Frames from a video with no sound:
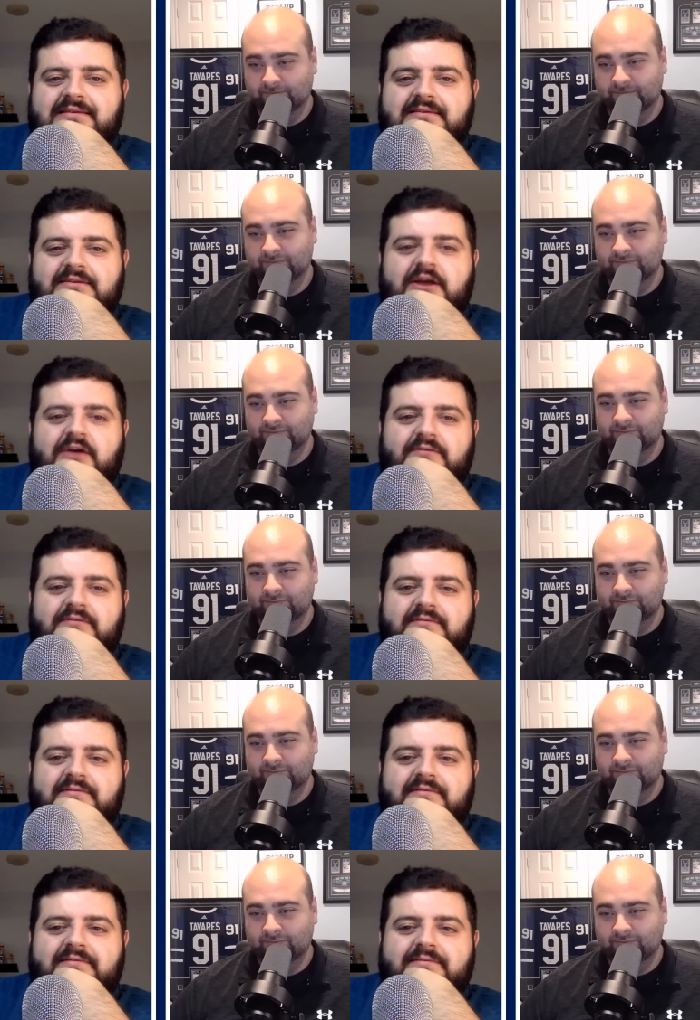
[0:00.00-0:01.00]
Speaker 1: No,
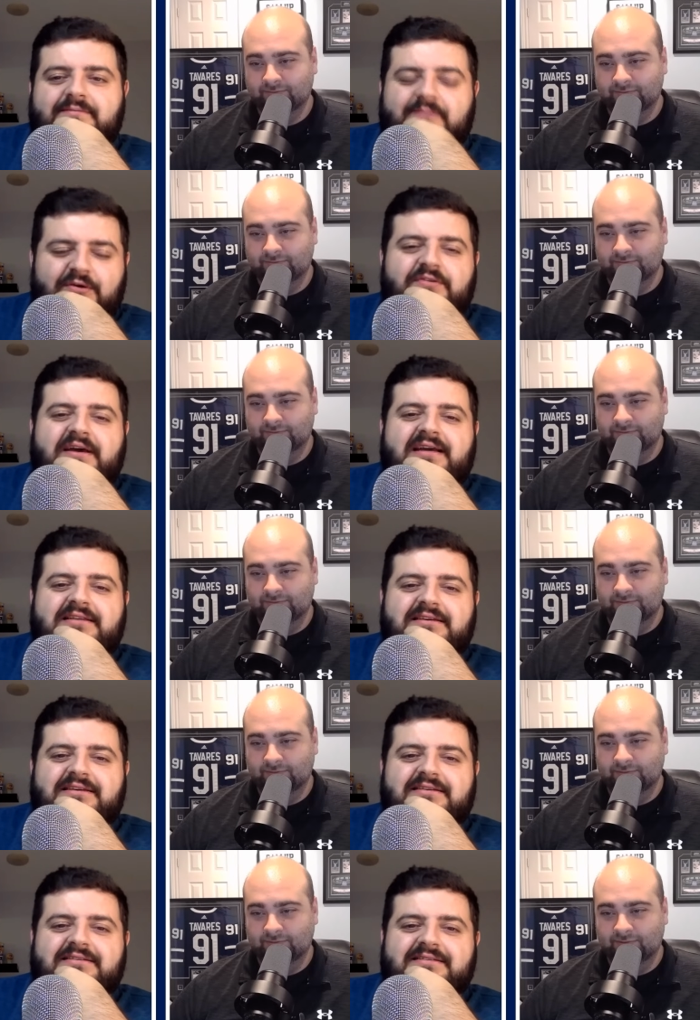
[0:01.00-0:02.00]
Bill Nye,
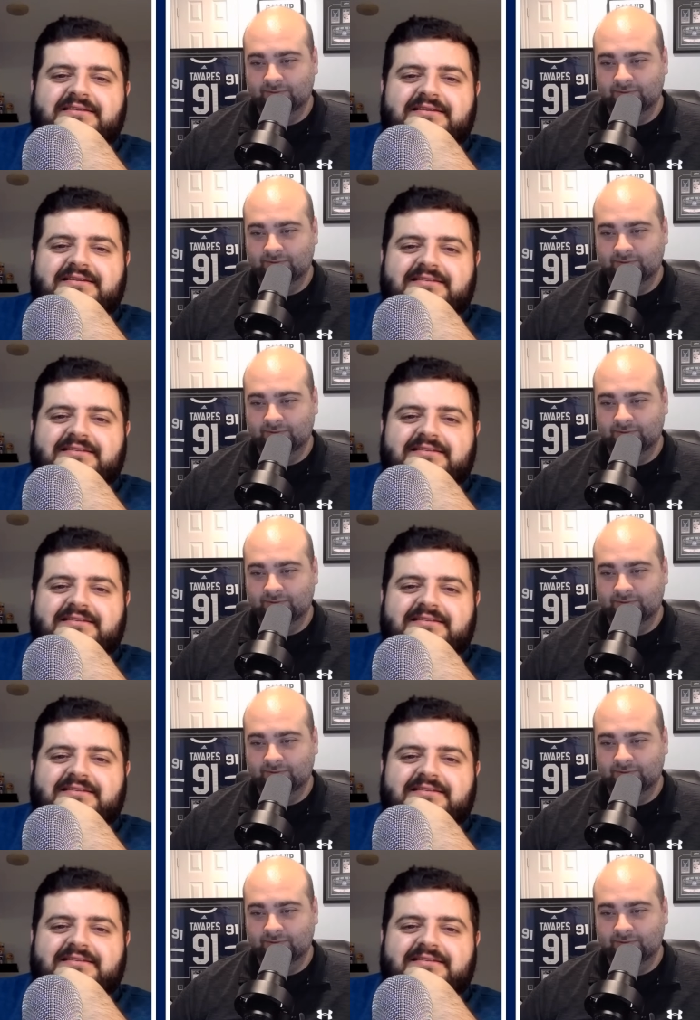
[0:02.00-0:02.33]
the the